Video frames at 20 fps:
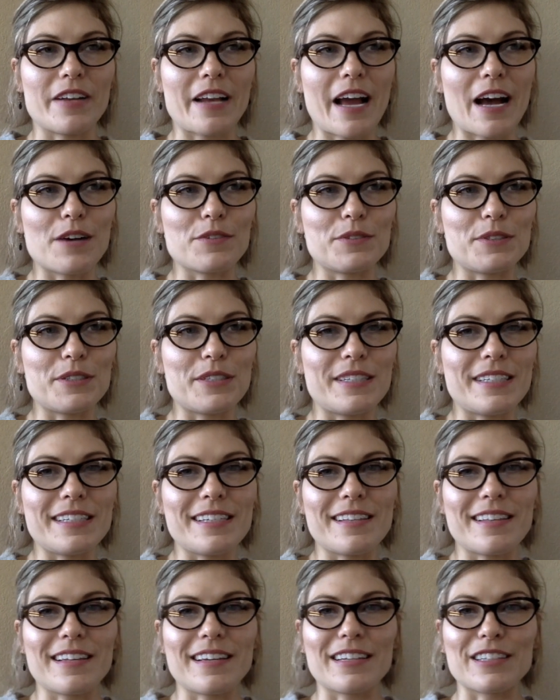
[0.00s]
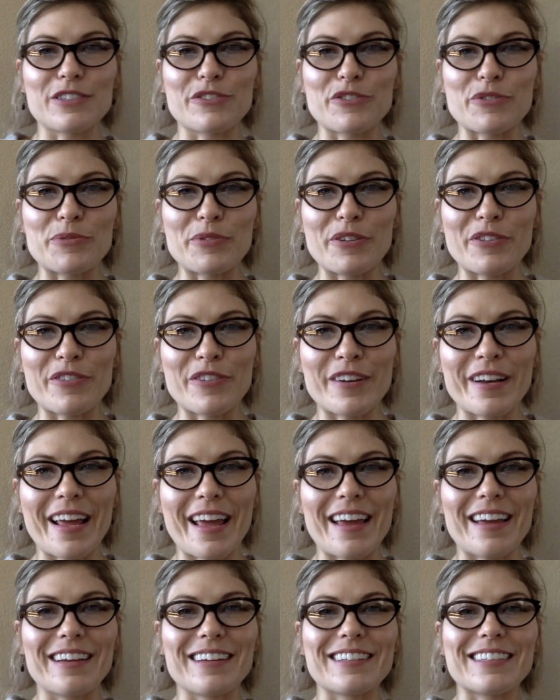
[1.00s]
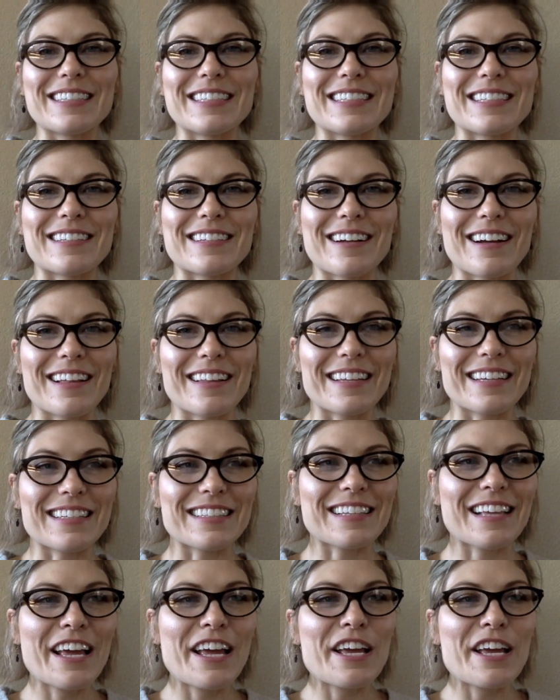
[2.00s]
and how to see things from different angles and all this.